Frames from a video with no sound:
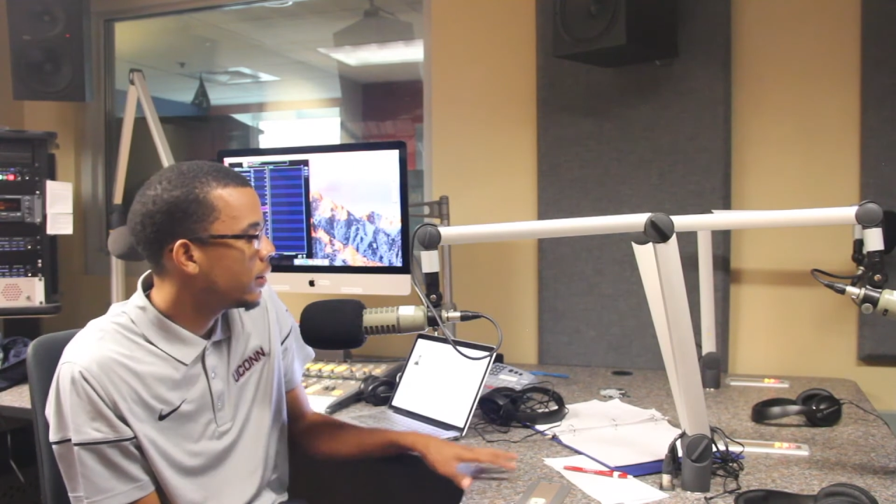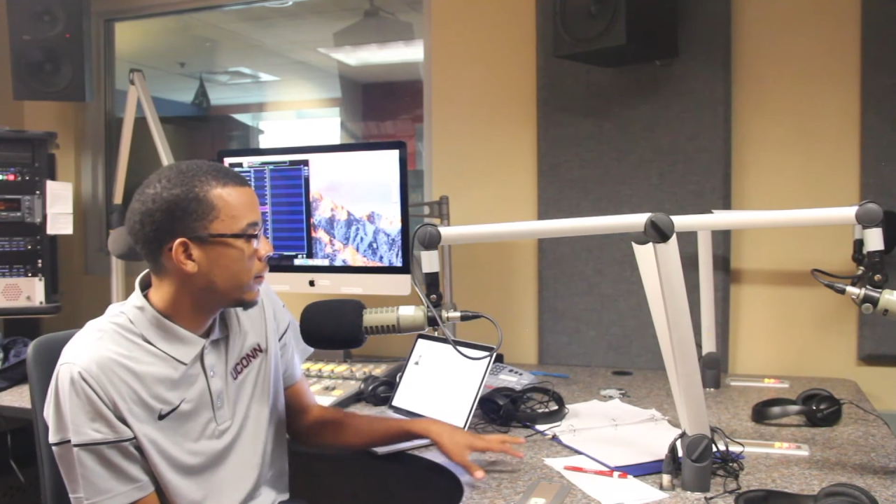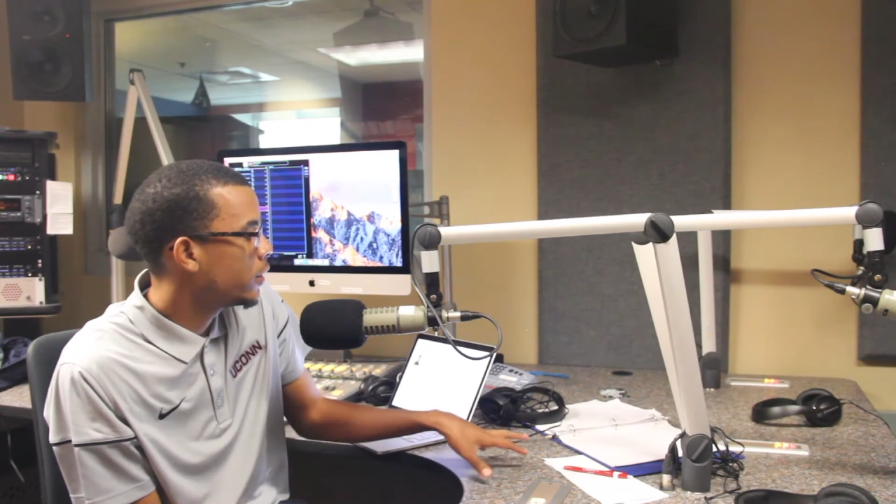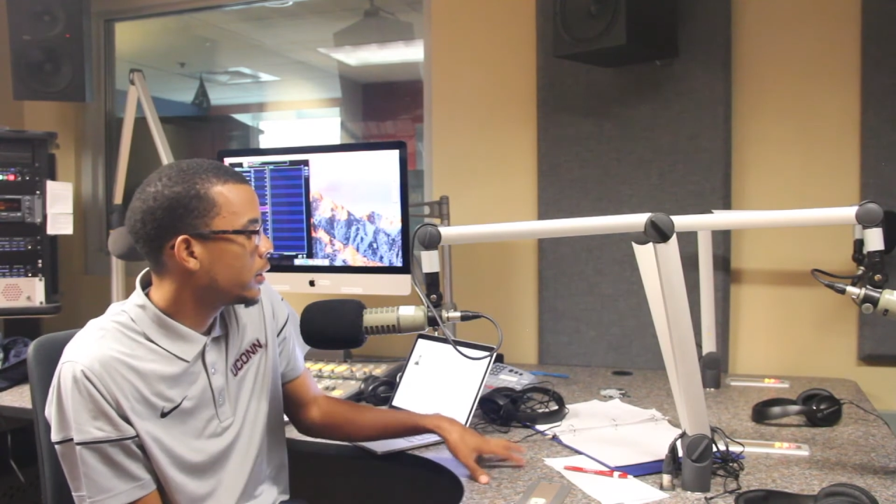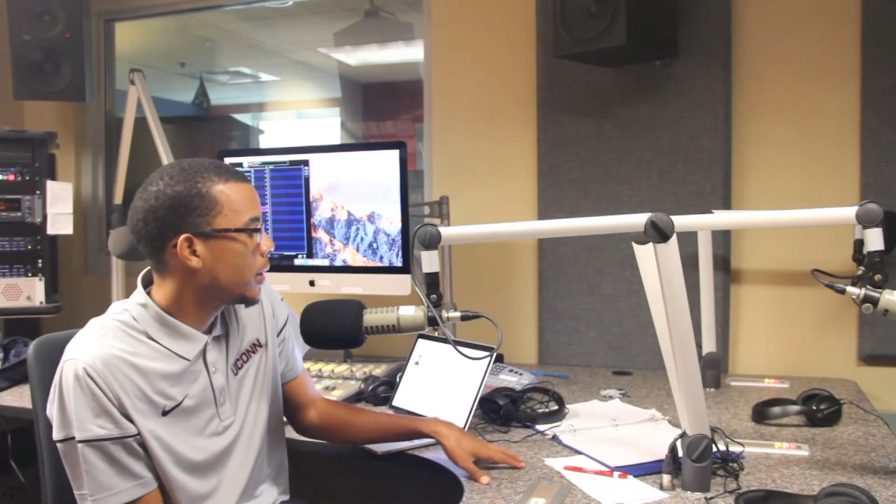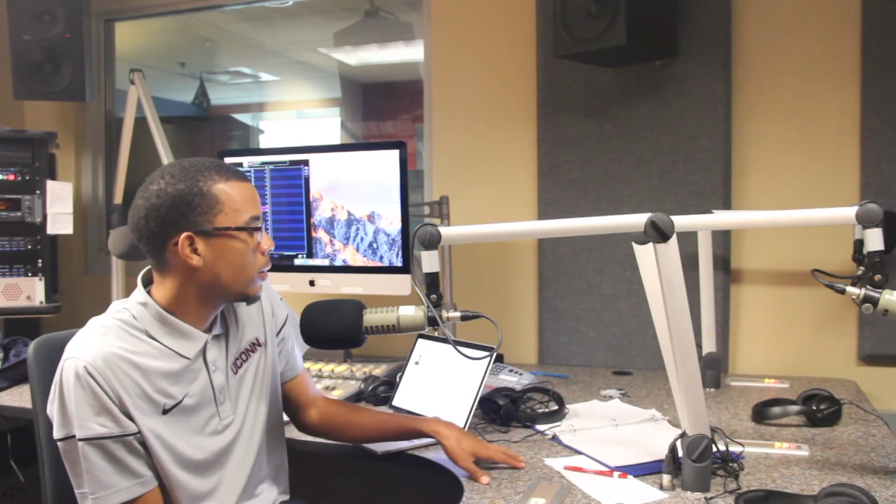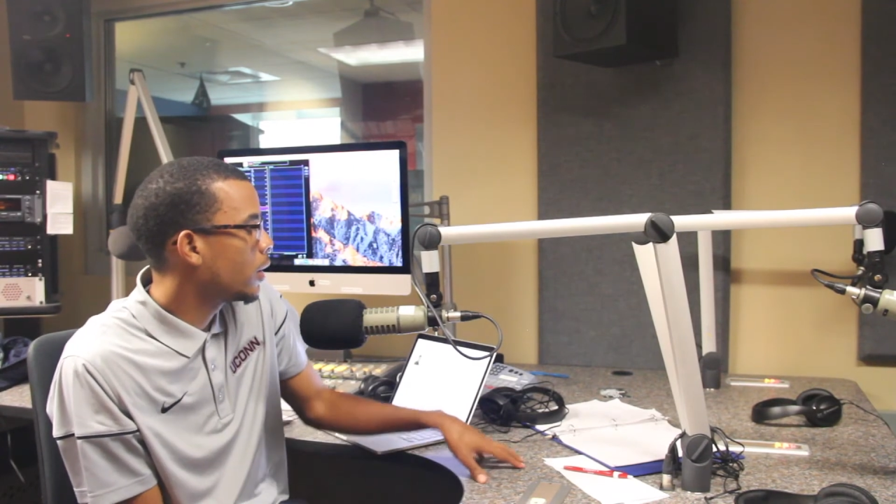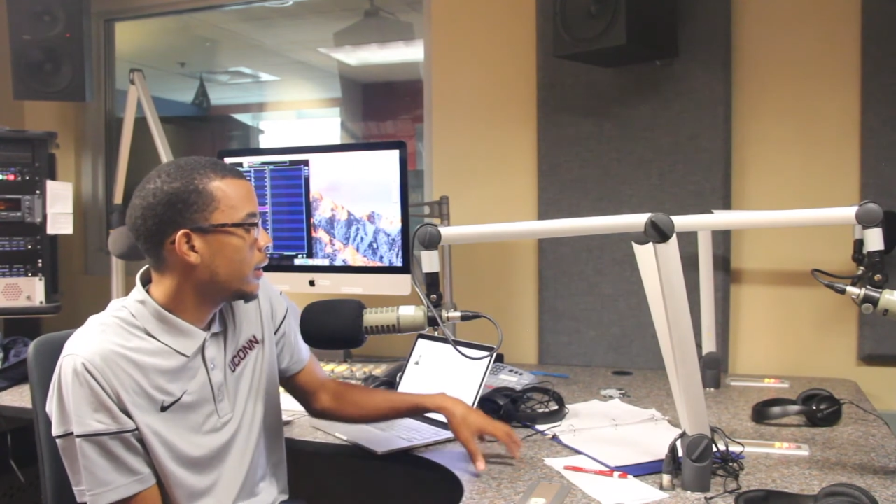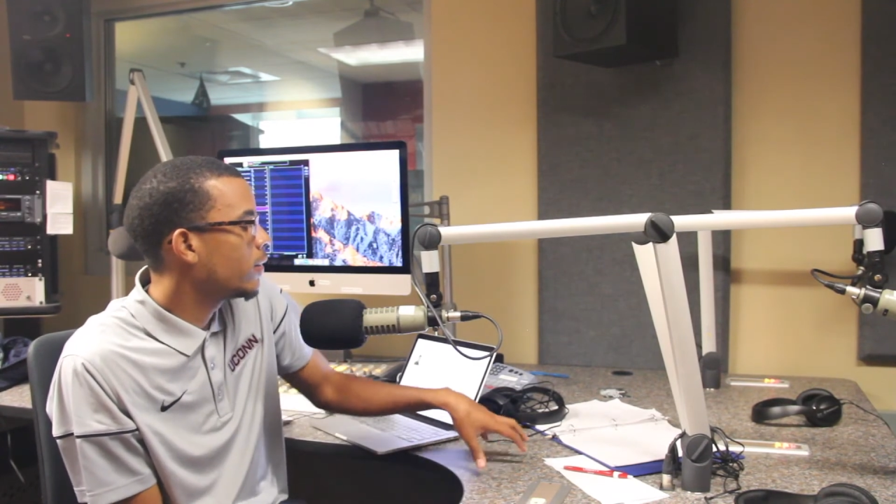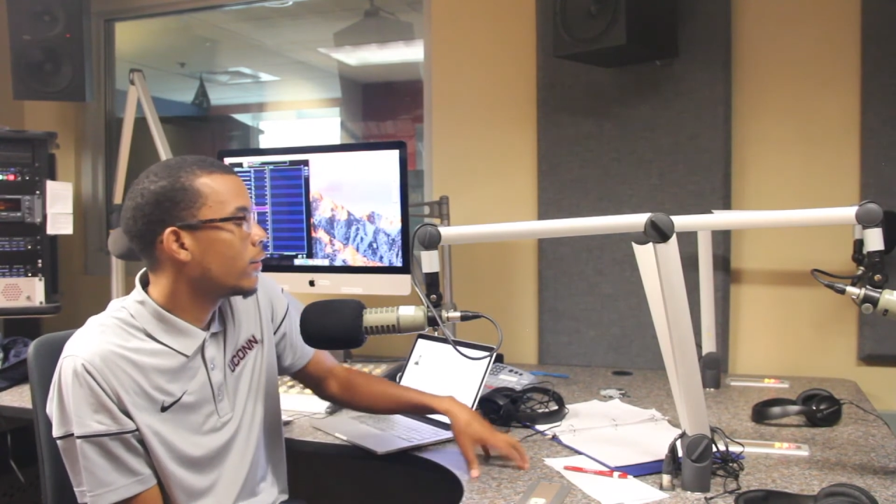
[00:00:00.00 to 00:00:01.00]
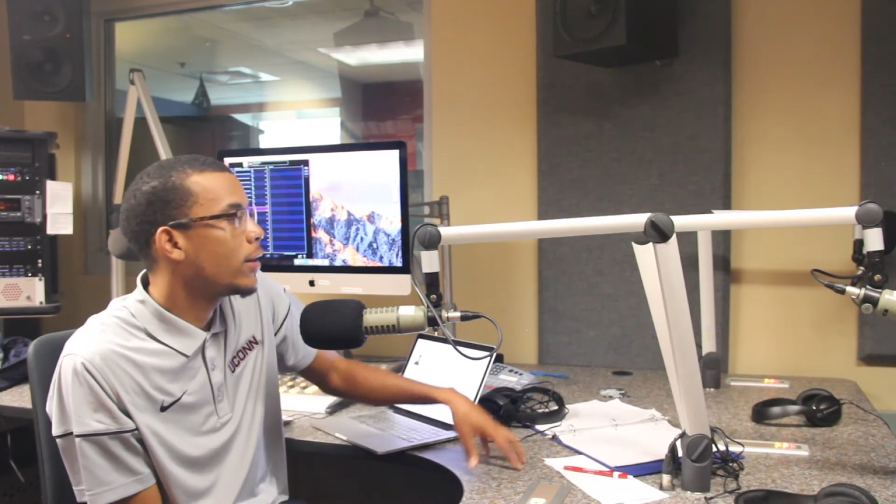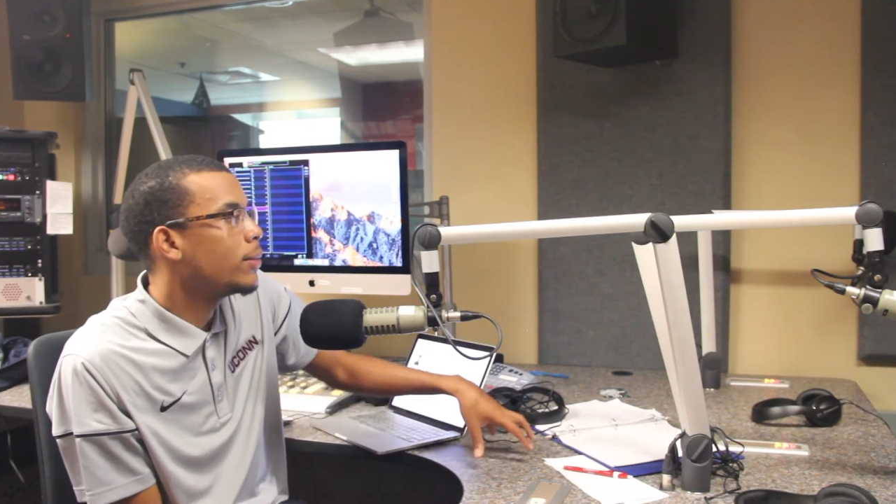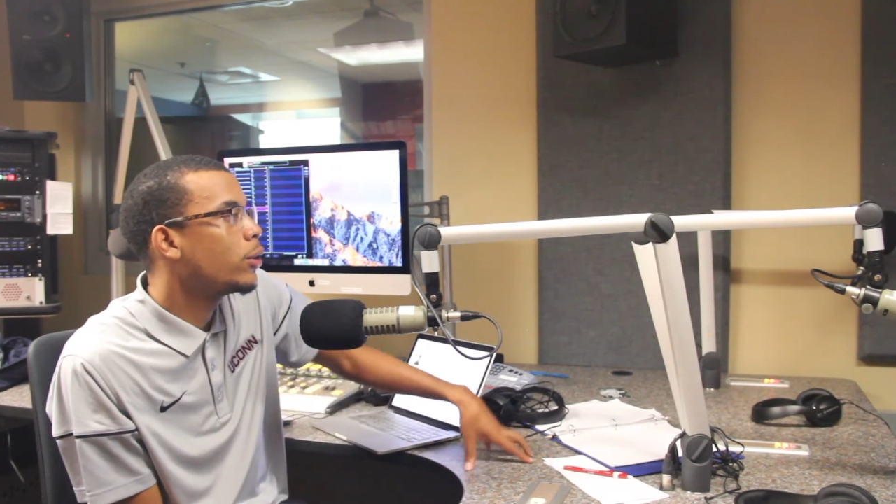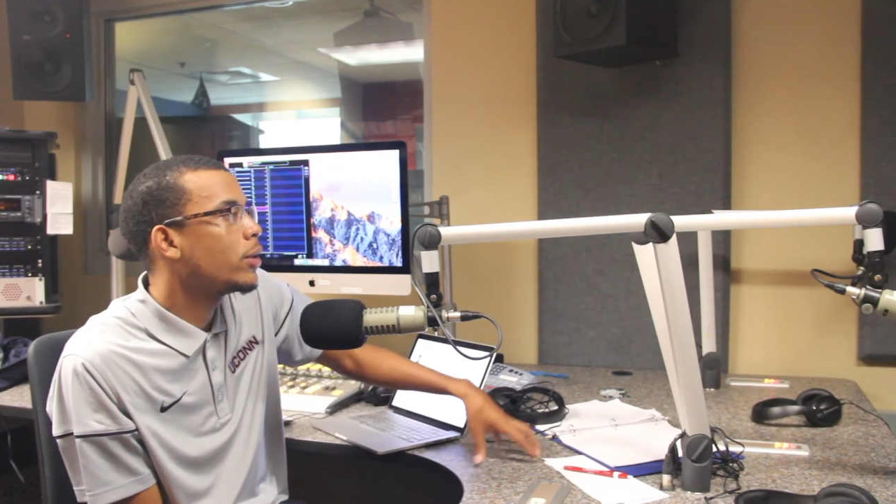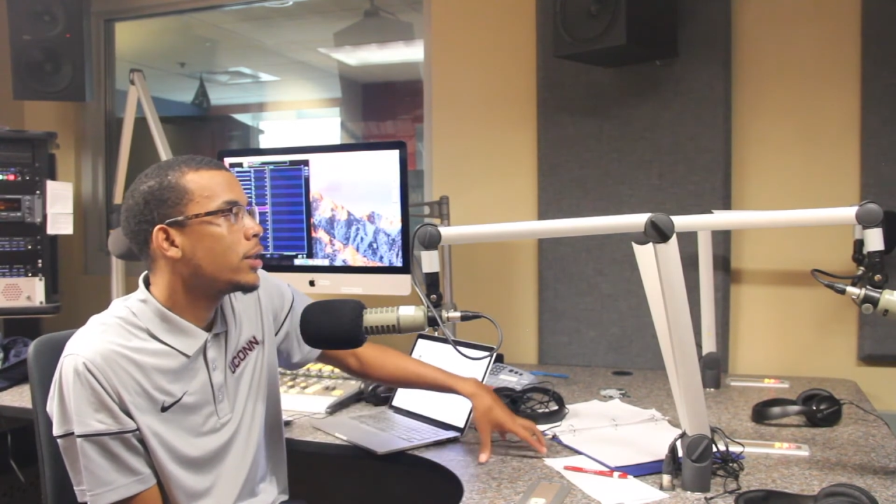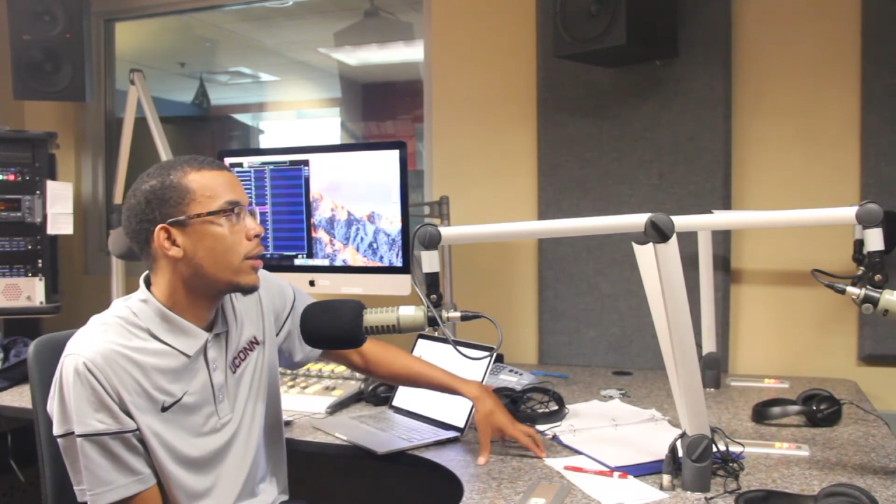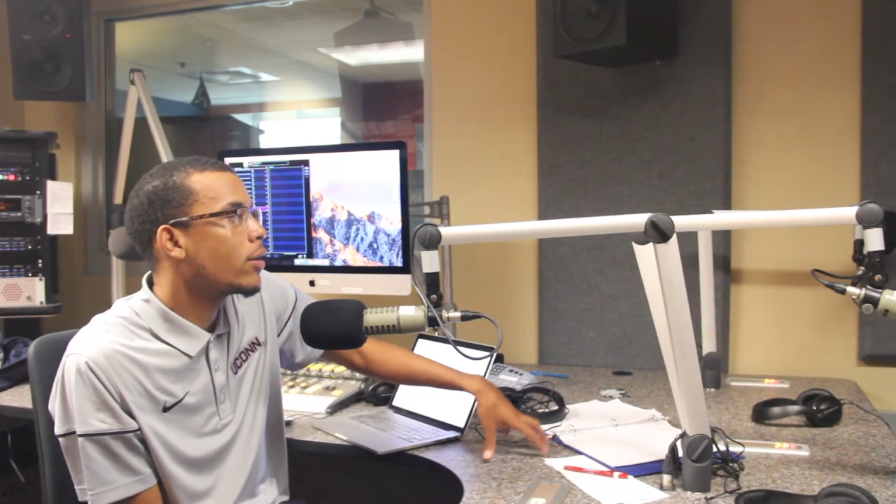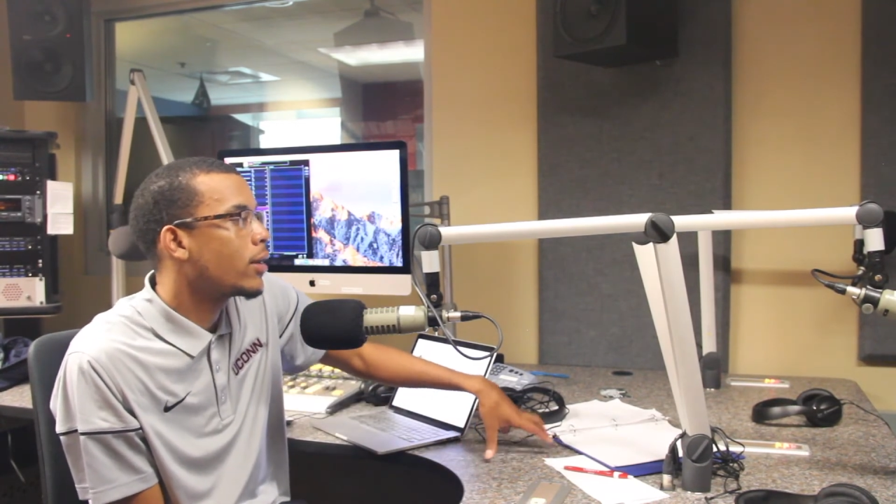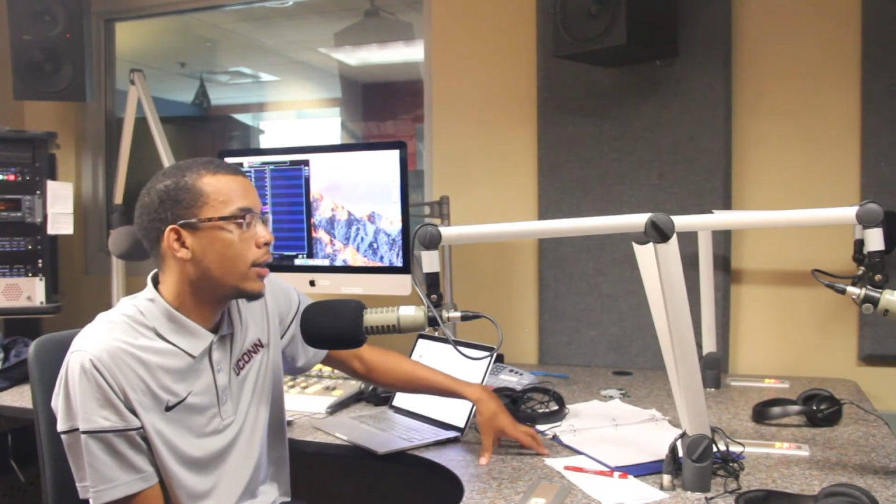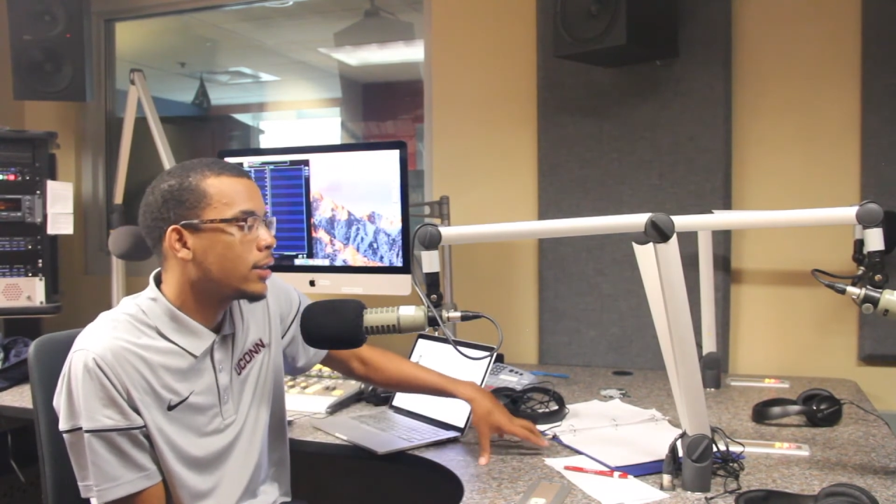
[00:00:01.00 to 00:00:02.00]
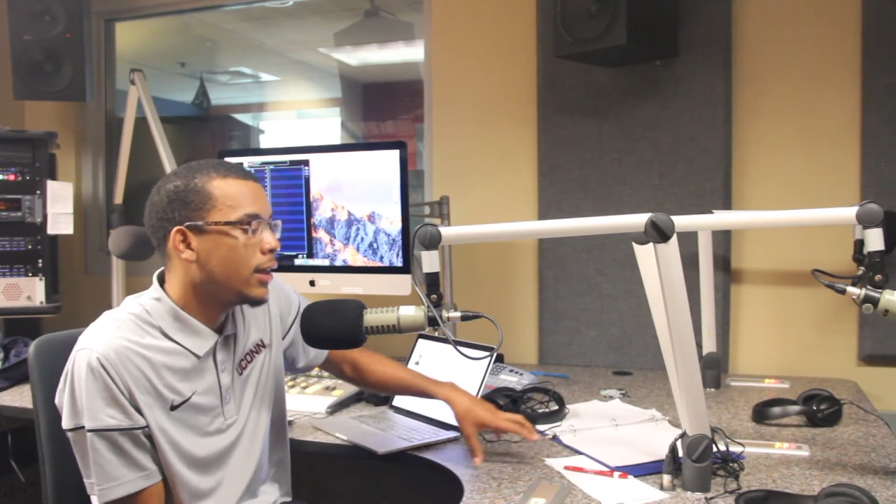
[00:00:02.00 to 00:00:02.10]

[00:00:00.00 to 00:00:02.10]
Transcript: a different job, or even if I'm doing these other things,